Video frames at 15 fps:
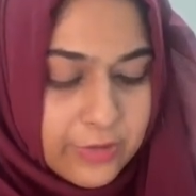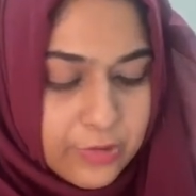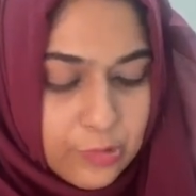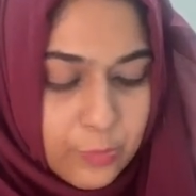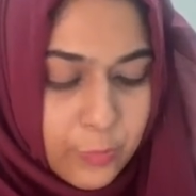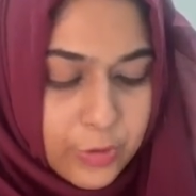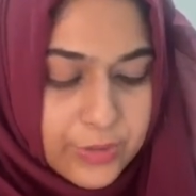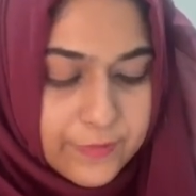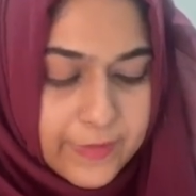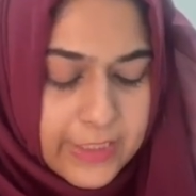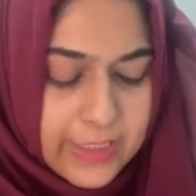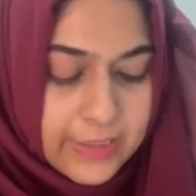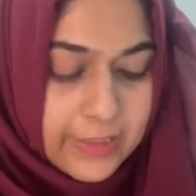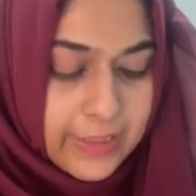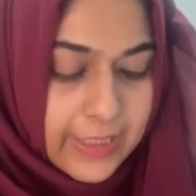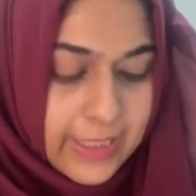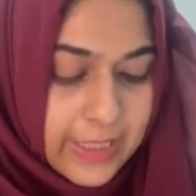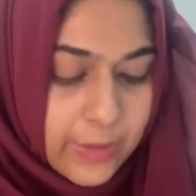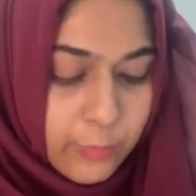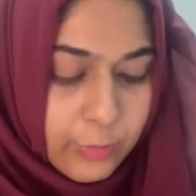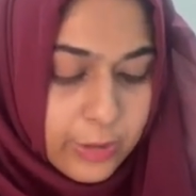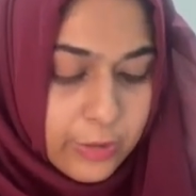So, motor vehicle
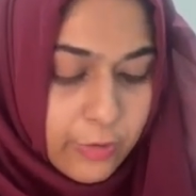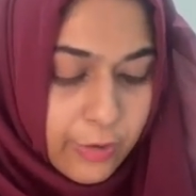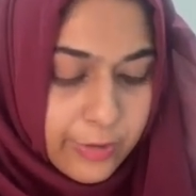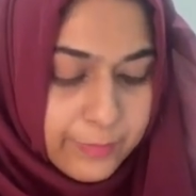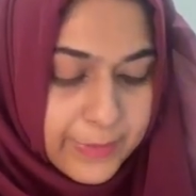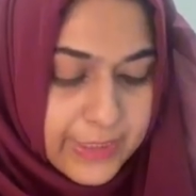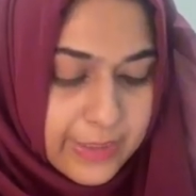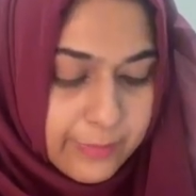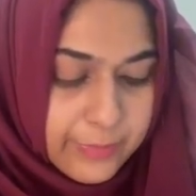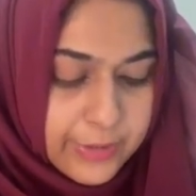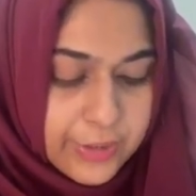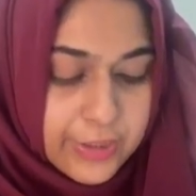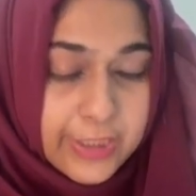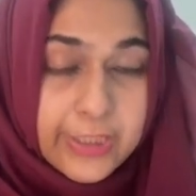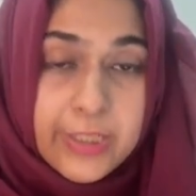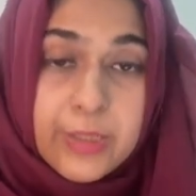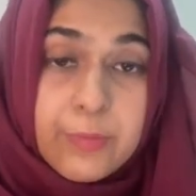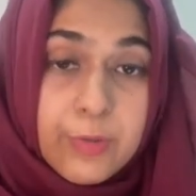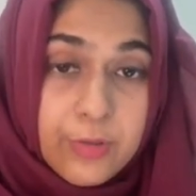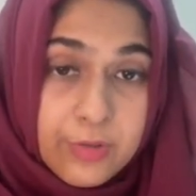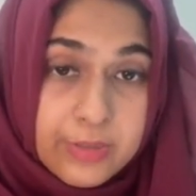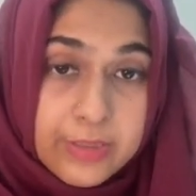A will not be
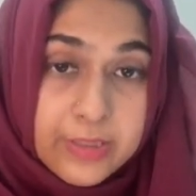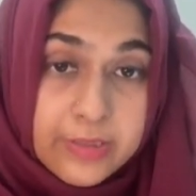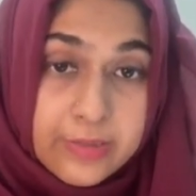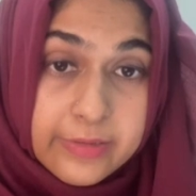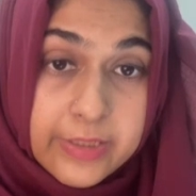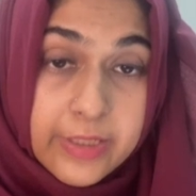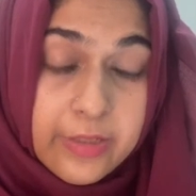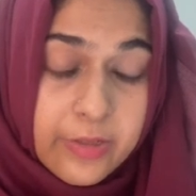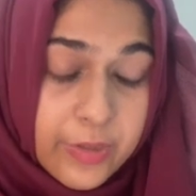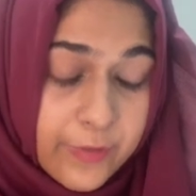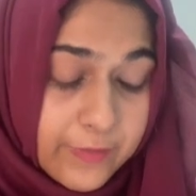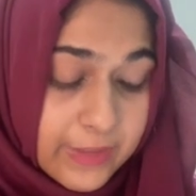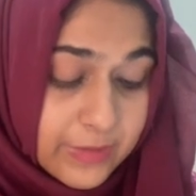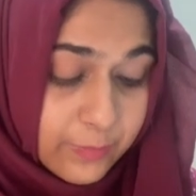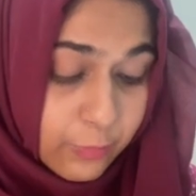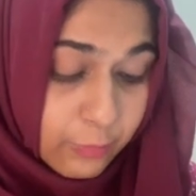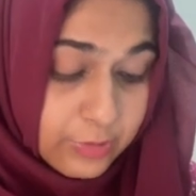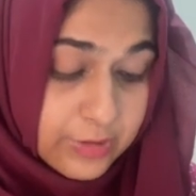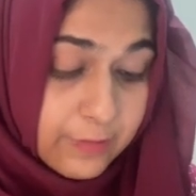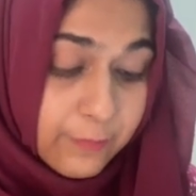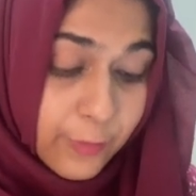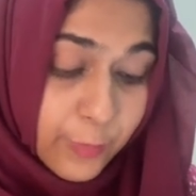depreciated because this the year of
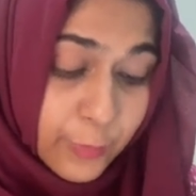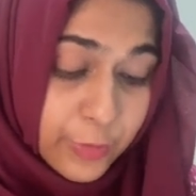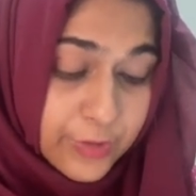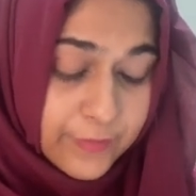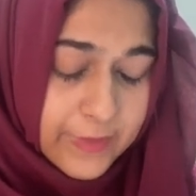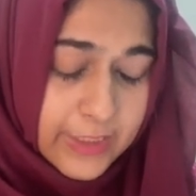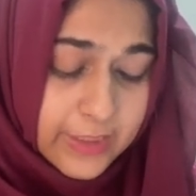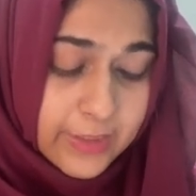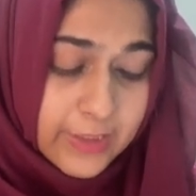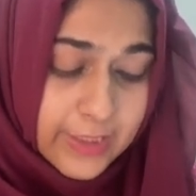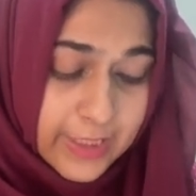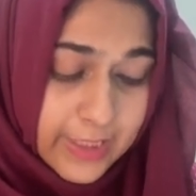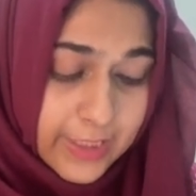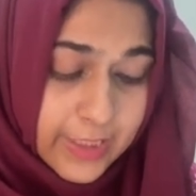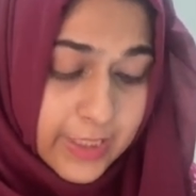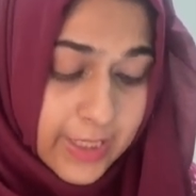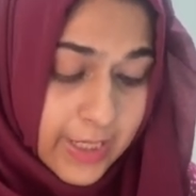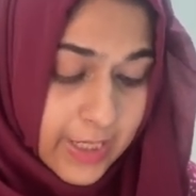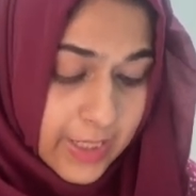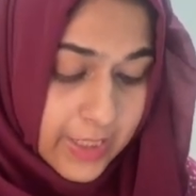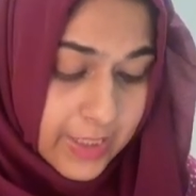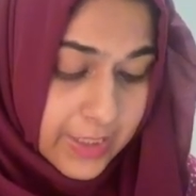disposal for motor vehicle A,
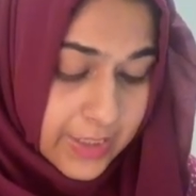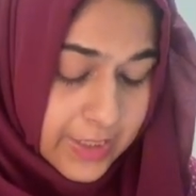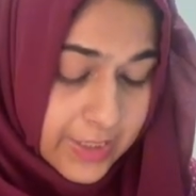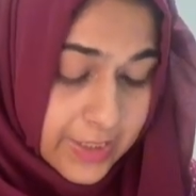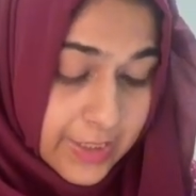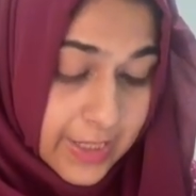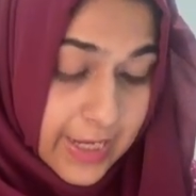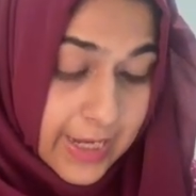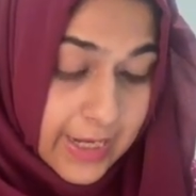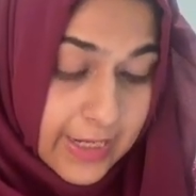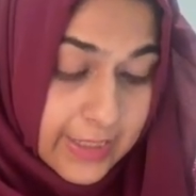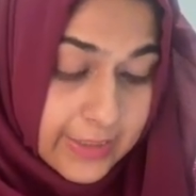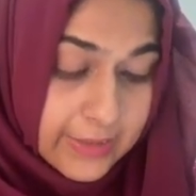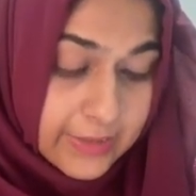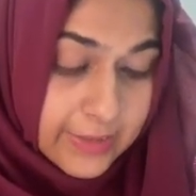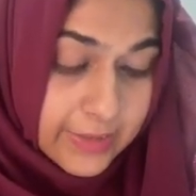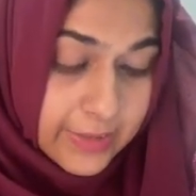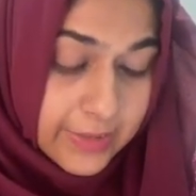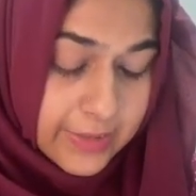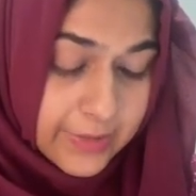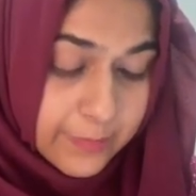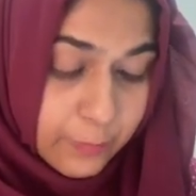uh, and
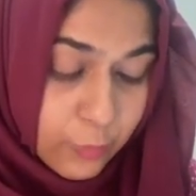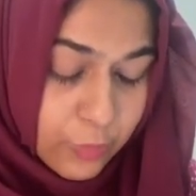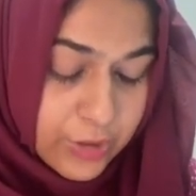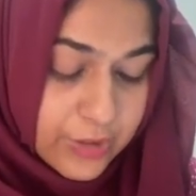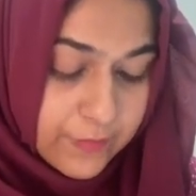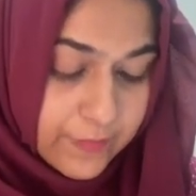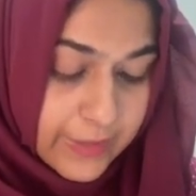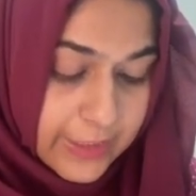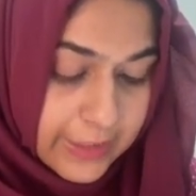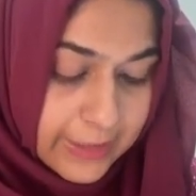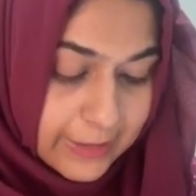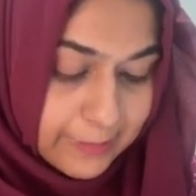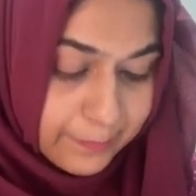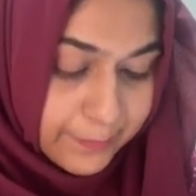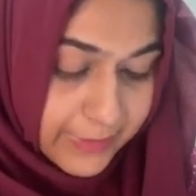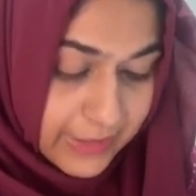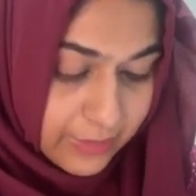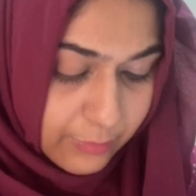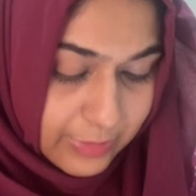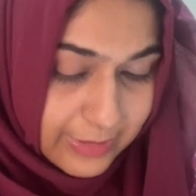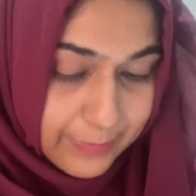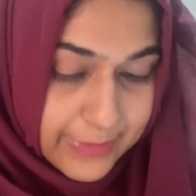uh, motor vehicle
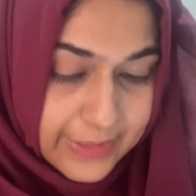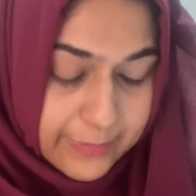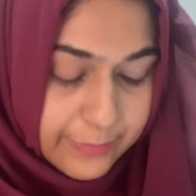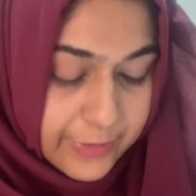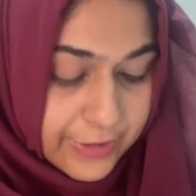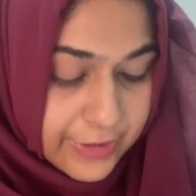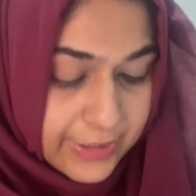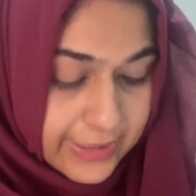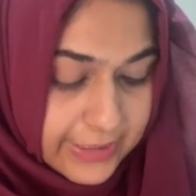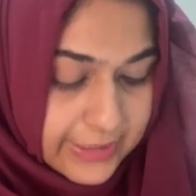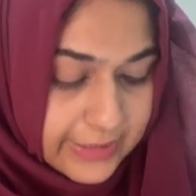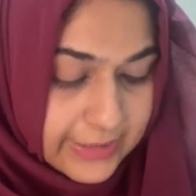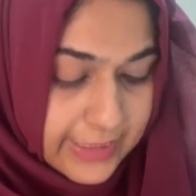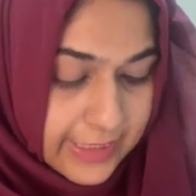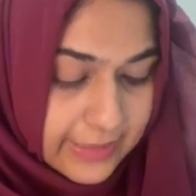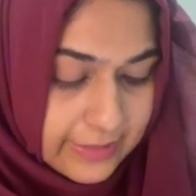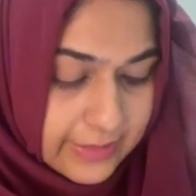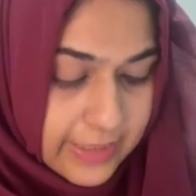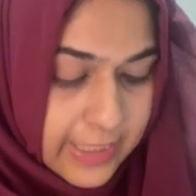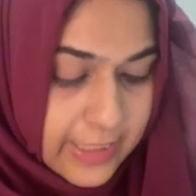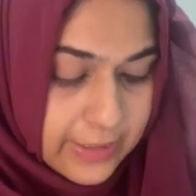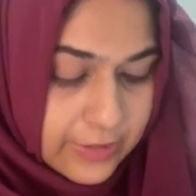B will be depreciated.
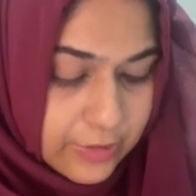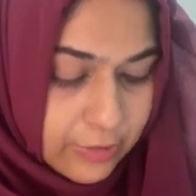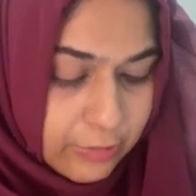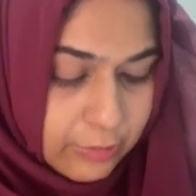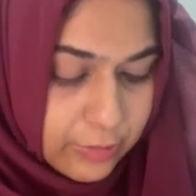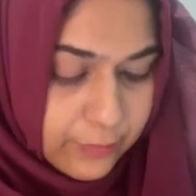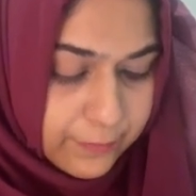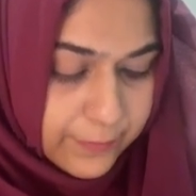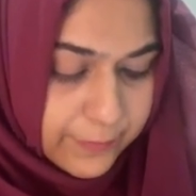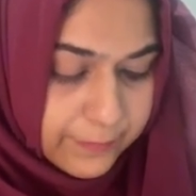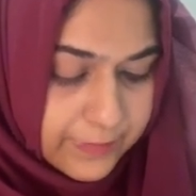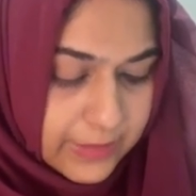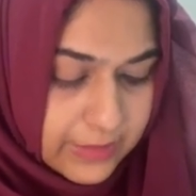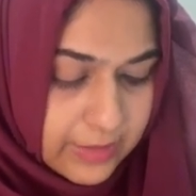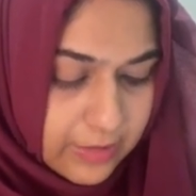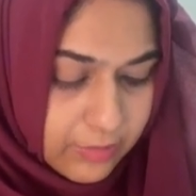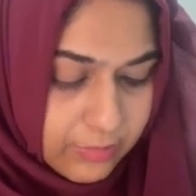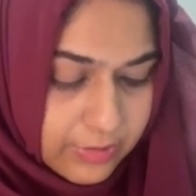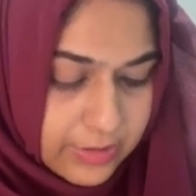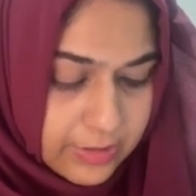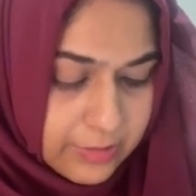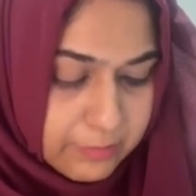Yes, so you'll do
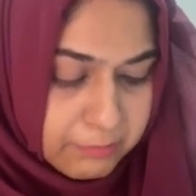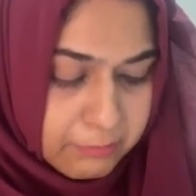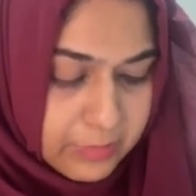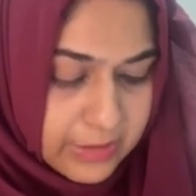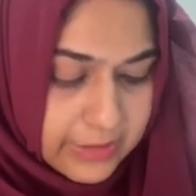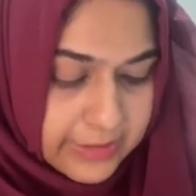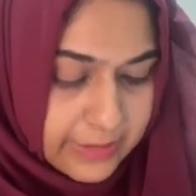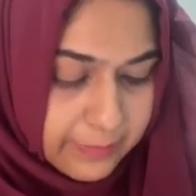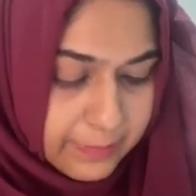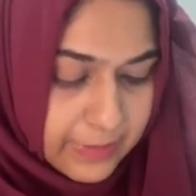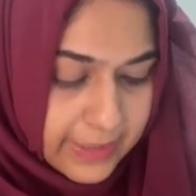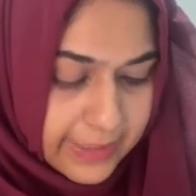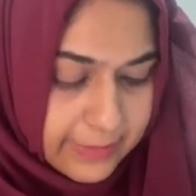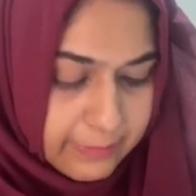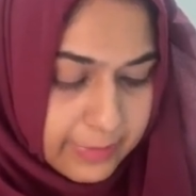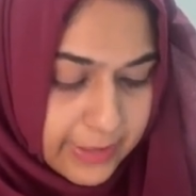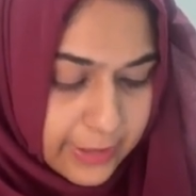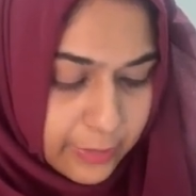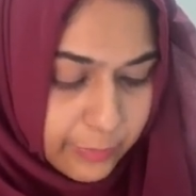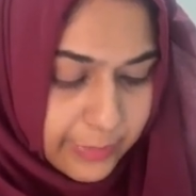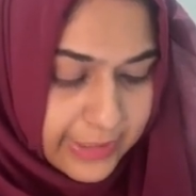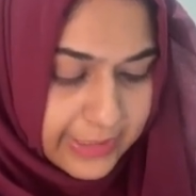50,000 multiplied
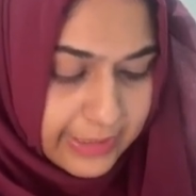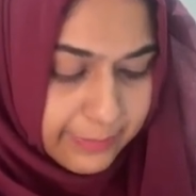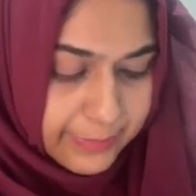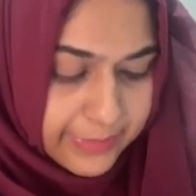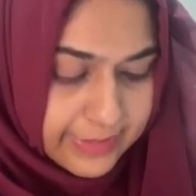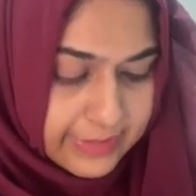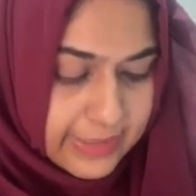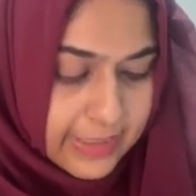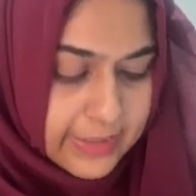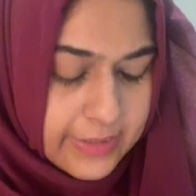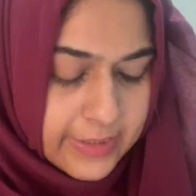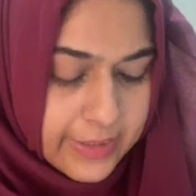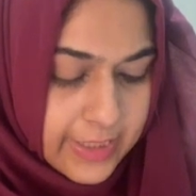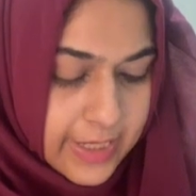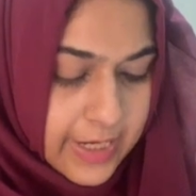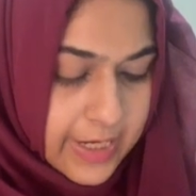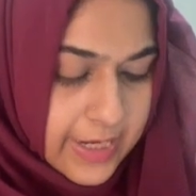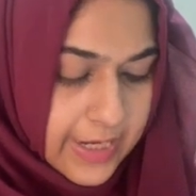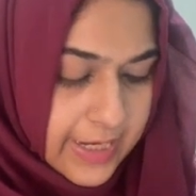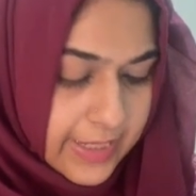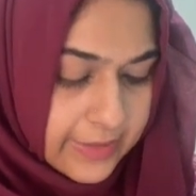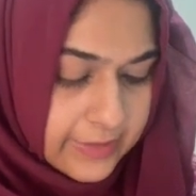by 20%,
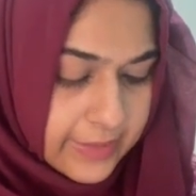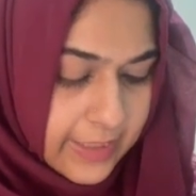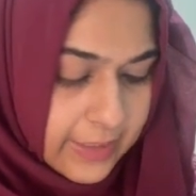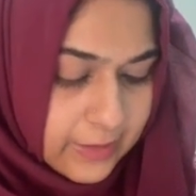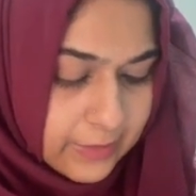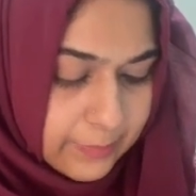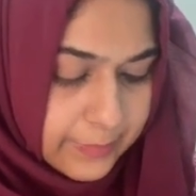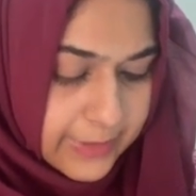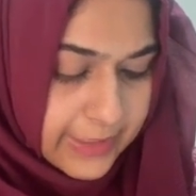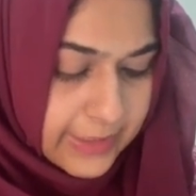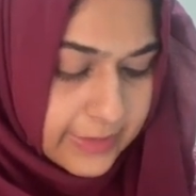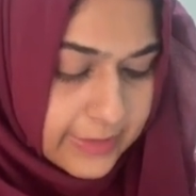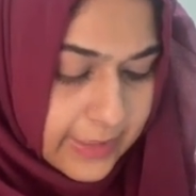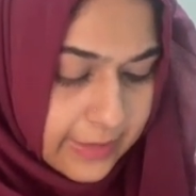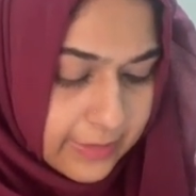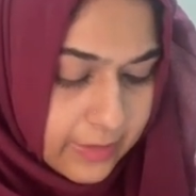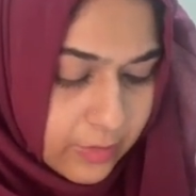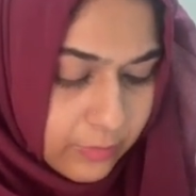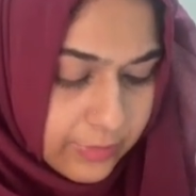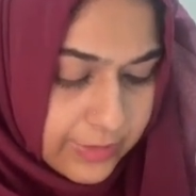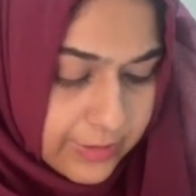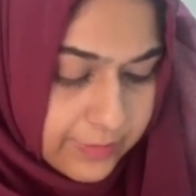and that will be
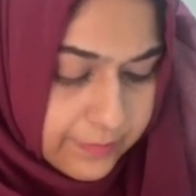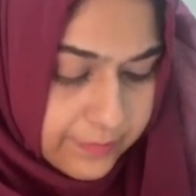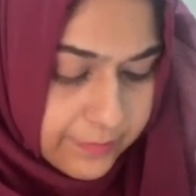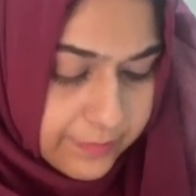10,000.